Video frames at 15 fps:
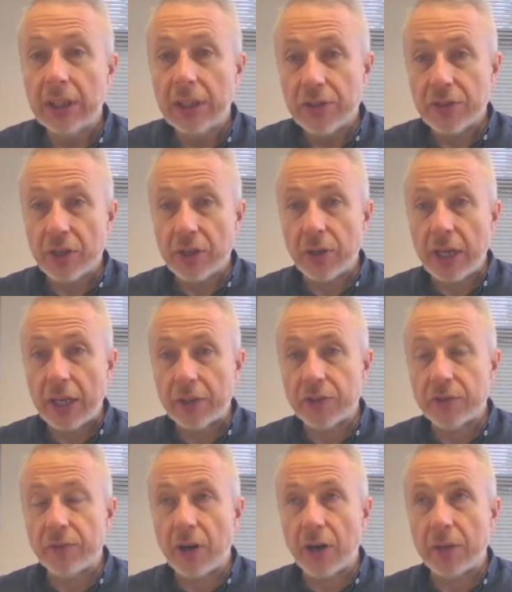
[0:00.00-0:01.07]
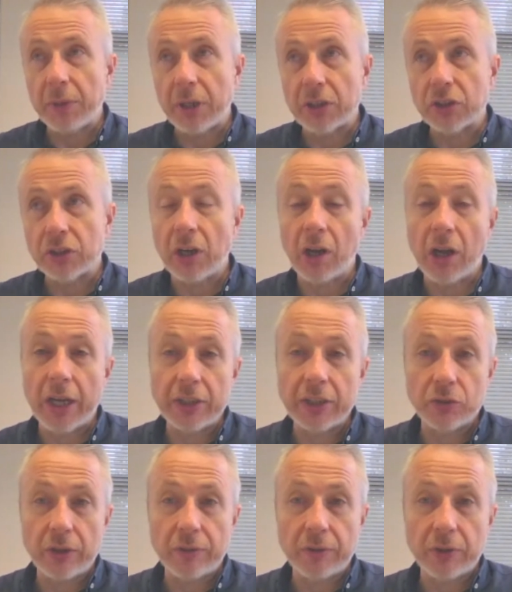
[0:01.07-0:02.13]
So that's very much
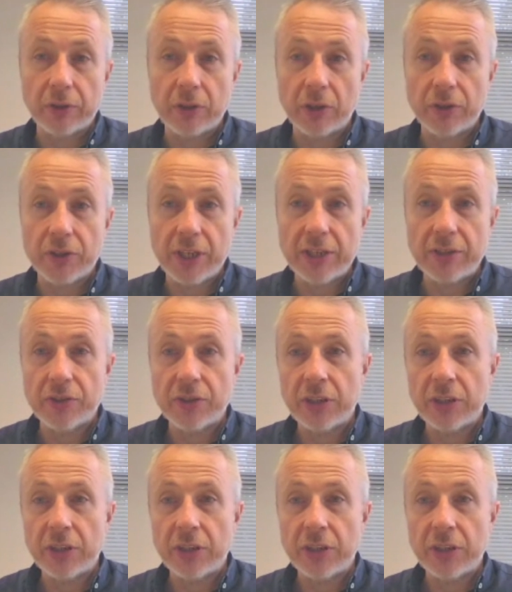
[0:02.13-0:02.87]
client-driven content.